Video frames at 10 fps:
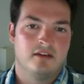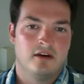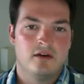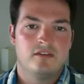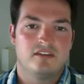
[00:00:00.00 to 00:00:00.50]

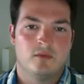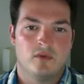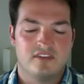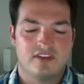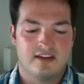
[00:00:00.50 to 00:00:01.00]
those and
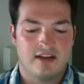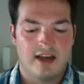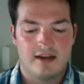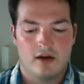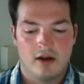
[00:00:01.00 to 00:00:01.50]
once i
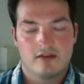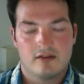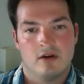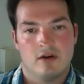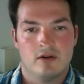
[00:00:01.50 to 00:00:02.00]
got
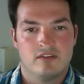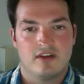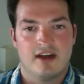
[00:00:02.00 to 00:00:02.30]
onto those